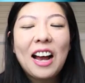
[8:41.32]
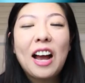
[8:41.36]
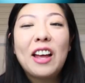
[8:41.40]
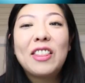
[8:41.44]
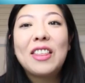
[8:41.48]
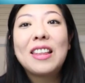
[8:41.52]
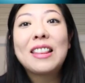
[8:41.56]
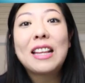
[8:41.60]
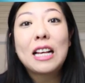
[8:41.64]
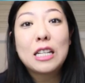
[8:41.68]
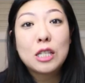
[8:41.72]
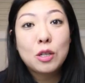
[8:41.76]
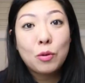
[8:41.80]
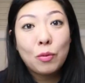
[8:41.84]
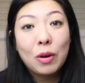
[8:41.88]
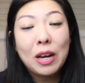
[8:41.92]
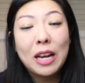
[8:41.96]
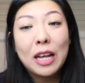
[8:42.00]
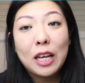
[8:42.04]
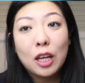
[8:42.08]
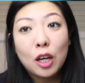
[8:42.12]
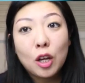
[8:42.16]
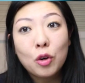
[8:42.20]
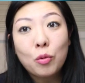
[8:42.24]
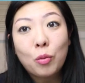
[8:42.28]
I think that's a
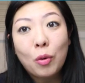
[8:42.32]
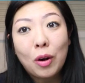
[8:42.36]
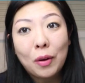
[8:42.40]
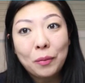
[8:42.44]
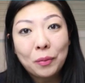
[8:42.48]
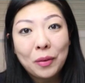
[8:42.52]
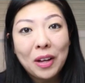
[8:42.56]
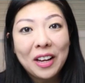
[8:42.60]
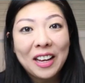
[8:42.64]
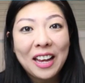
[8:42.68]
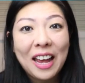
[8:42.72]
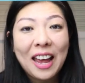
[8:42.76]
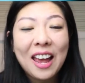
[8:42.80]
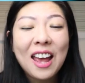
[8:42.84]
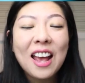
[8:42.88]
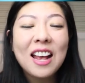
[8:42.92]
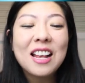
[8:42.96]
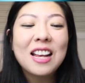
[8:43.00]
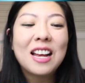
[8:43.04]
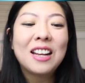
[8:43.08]
really good one, okay?